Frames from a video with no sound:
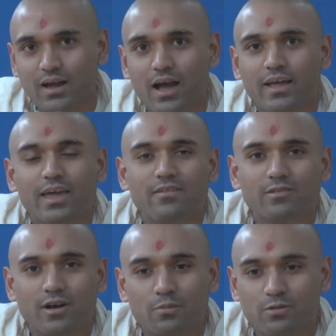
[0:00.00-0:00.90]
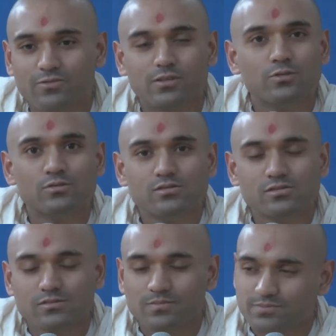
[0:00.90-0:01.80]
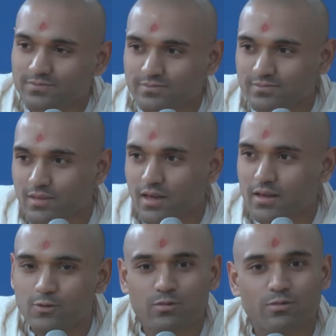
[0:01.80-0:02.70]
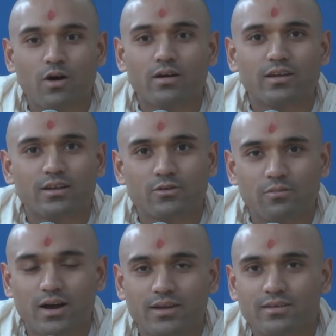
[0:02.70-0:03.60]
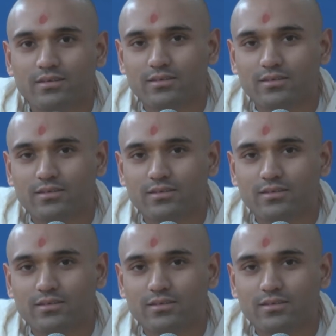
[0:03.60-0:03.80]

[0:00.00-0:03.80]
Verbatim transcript: I gave a couple of clues, and you thought in your mind,